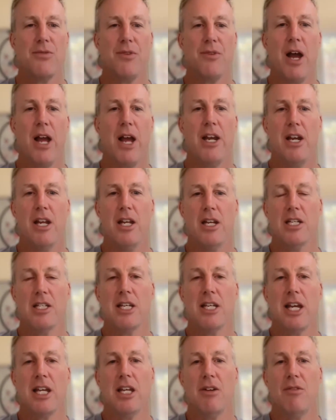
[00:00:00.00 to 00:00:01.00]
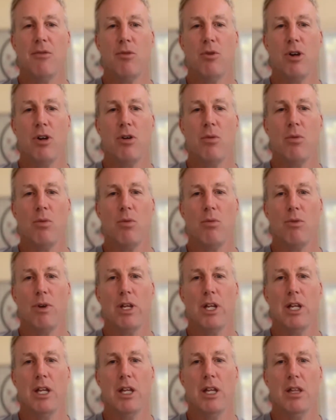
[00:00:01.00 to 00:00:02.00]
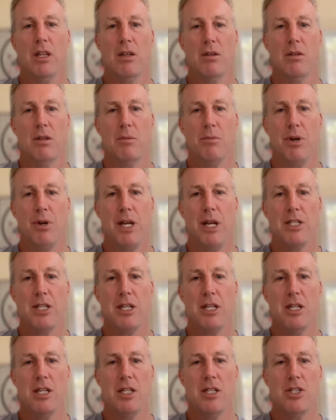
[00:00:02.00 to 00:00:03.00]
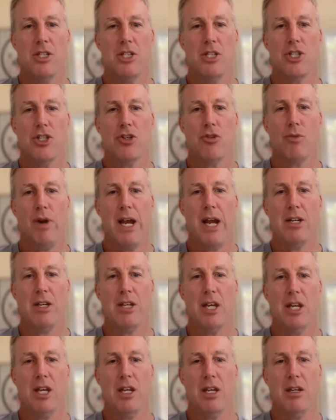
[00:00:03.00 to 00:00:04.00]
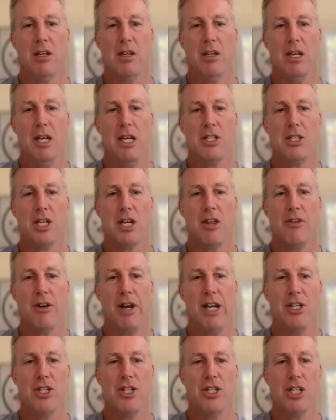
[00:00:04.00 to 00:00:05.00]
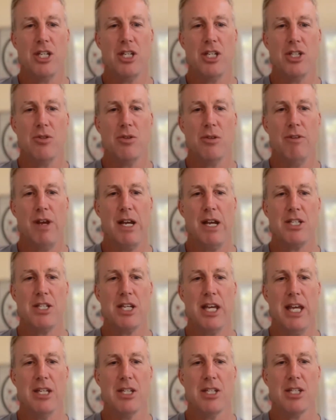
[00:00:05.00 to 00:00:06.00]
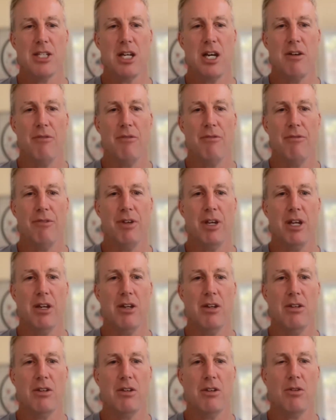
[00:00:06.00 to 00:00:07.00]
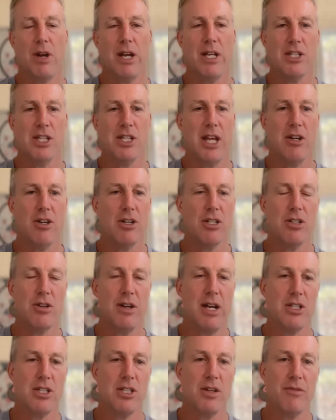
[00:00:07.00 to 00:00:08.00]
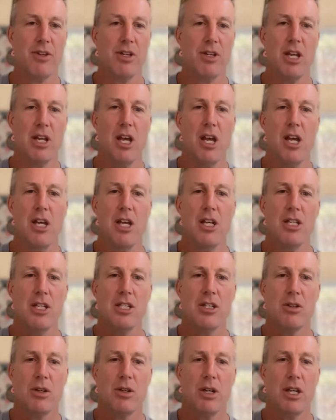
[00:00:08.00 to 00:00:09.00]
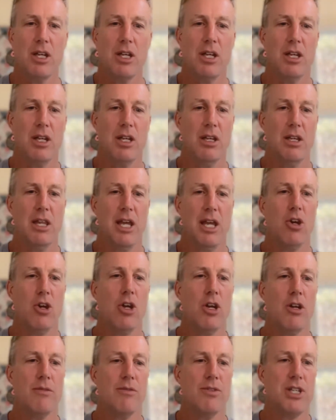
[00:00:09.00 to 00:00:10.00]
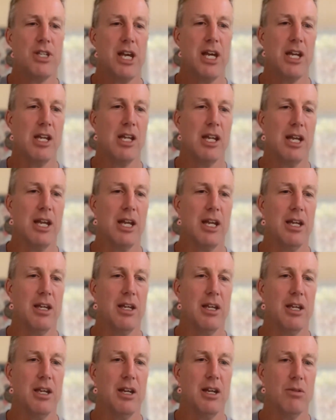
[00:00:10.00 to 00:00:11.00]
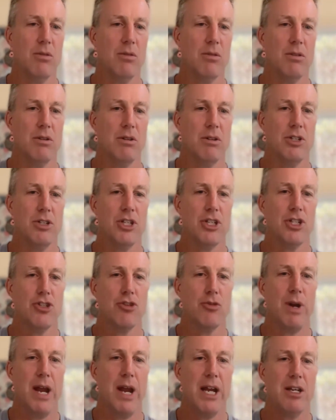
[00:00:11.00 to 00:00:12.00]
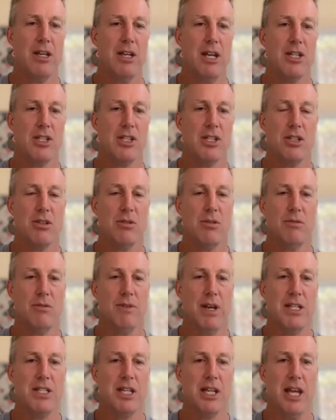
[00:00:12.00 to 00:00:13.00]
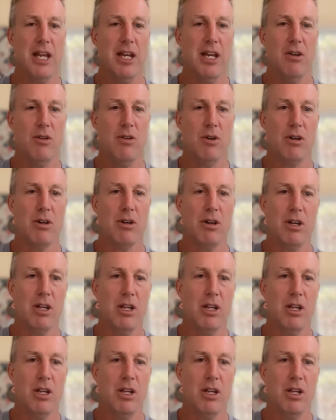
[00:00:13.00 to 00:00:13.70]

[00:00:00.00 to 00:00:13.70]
fine. In an executive order, really, the president is just directing NIST and other agencies to investigate stuff and create standards around stuff. And so they could have said, like, just direct NIST to investigate it, or,